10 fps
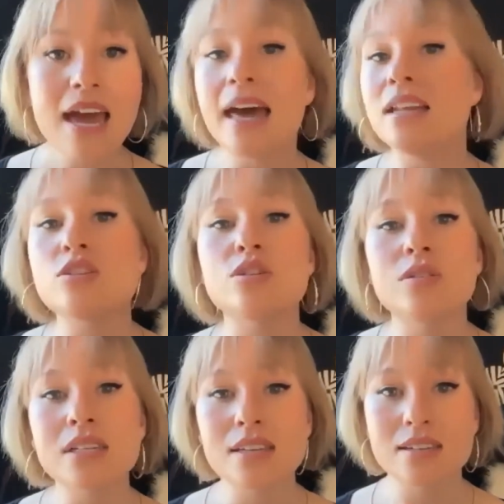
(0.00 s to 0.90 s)
And as
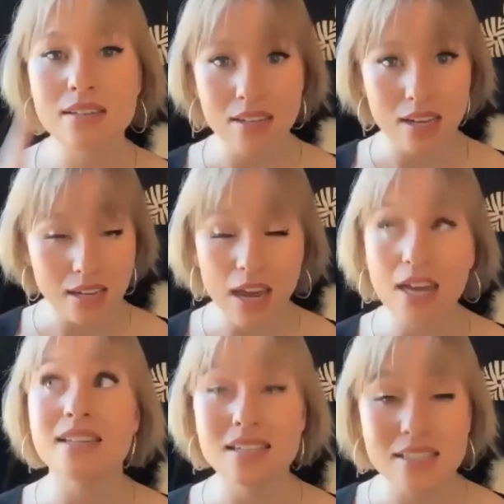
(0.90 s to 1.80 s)
soon as a
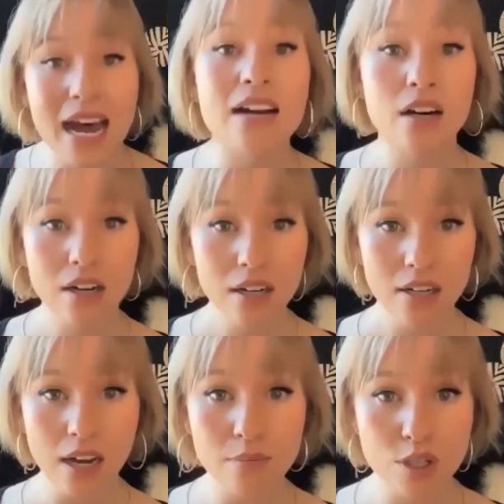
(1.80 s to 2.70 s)
desire
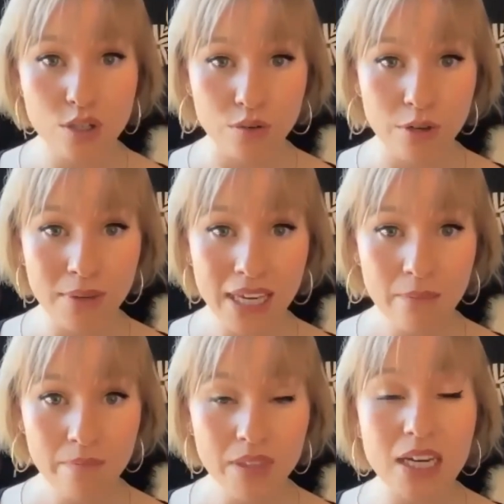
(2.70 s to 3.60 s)
comes through me
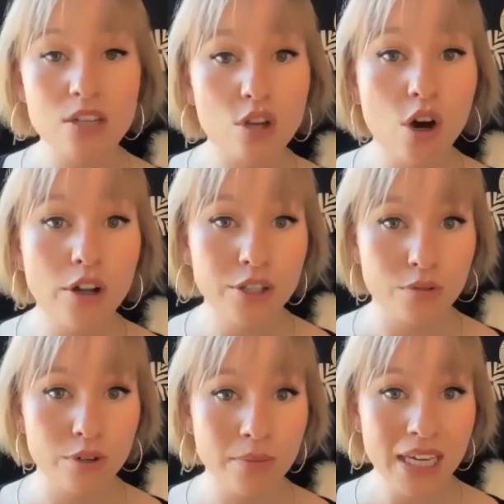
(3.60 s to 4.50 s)
and is called
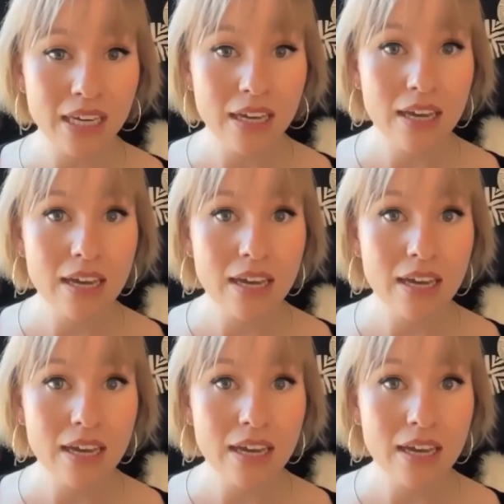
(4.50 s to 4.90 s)
through me,